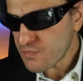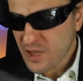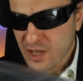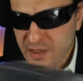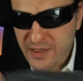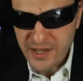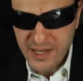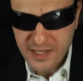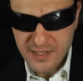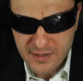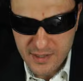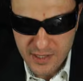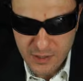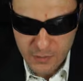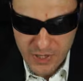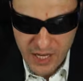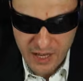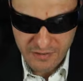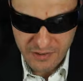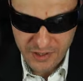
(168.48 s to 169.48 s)
And the next thing
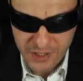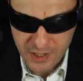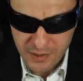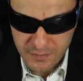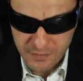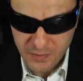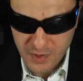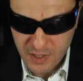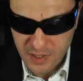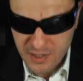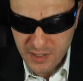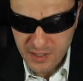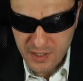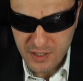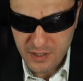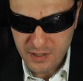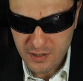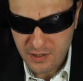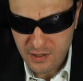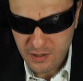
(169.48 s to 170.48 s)
we have here
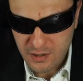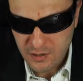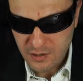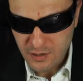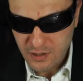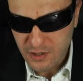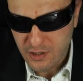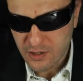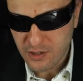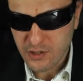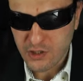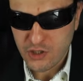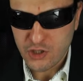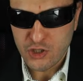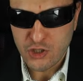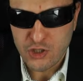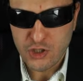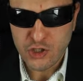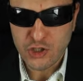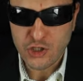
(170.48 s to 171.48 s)
is,
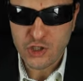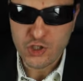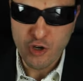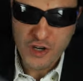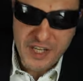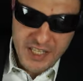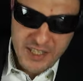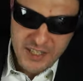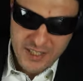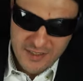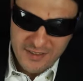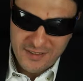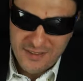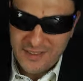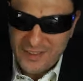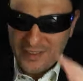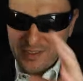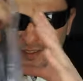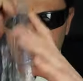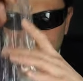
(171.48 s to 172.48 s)
yoink,
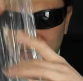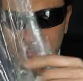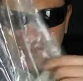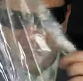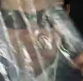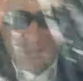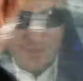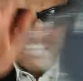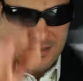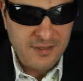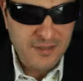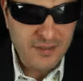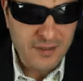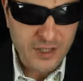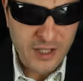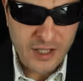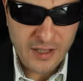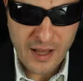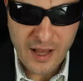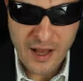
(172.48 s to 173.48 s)

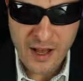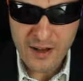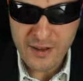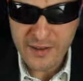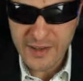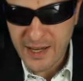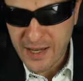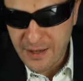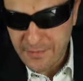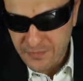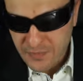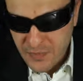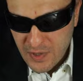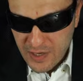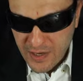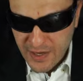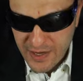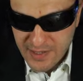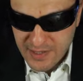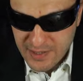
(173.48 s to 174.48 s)
take that out of there,
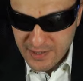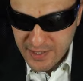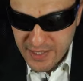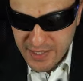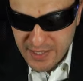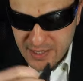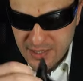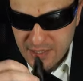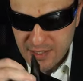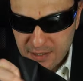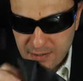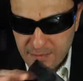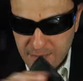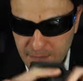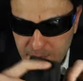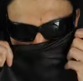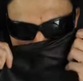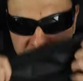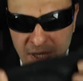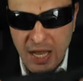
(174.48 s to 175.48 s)
is this,
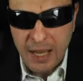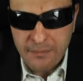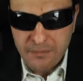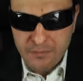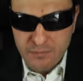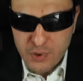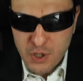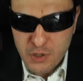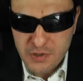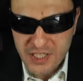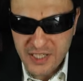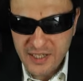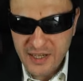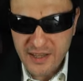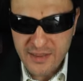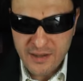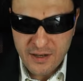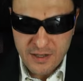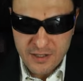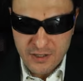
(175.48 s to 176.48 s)
yeah, protein
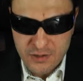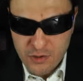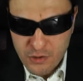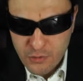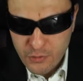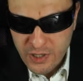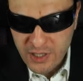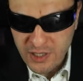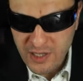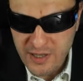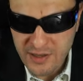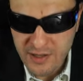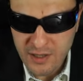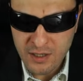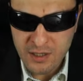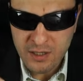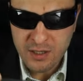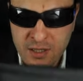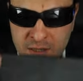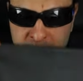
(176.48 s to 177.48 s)
leather. It's not real
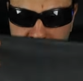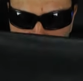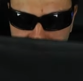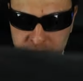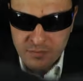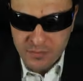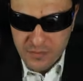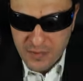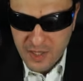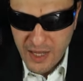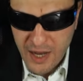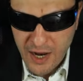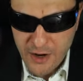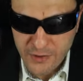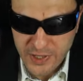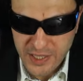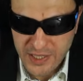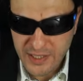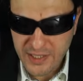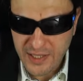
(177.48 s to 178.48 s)
leather. Um,
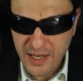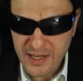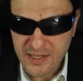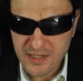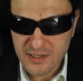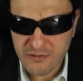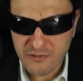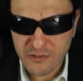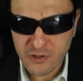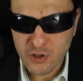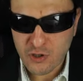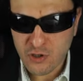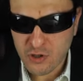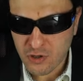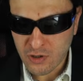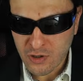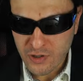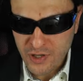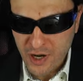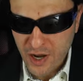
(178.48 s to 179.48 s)
carrying case for
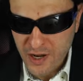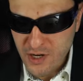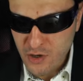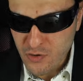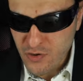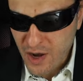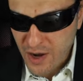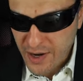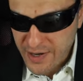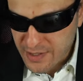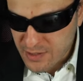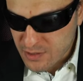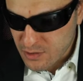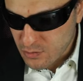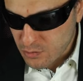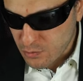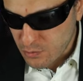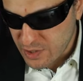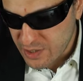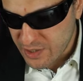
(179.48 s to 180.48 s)
your 909s
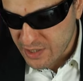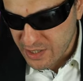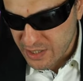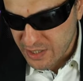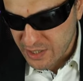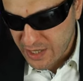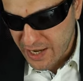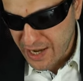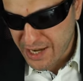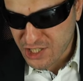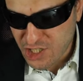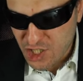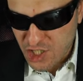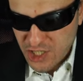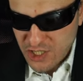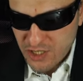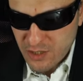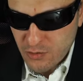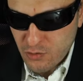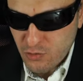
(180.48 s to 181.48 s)
with the
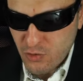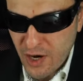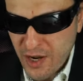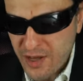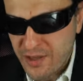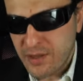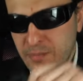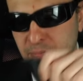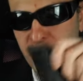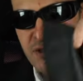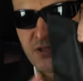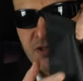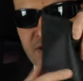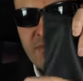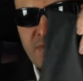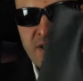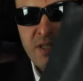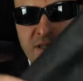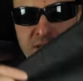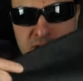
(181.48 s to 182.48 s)
etching right at the
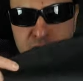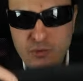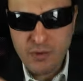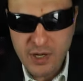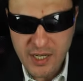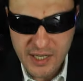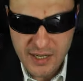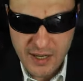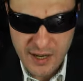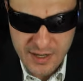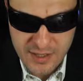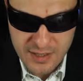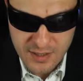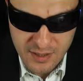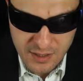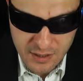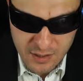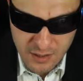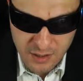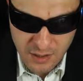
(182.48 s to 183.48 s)
bottom here. That's really
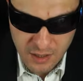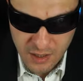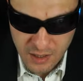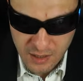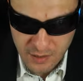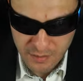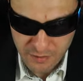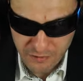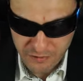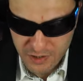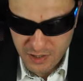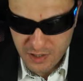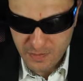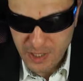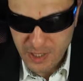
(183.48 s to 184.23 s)
nice. Uh, feels a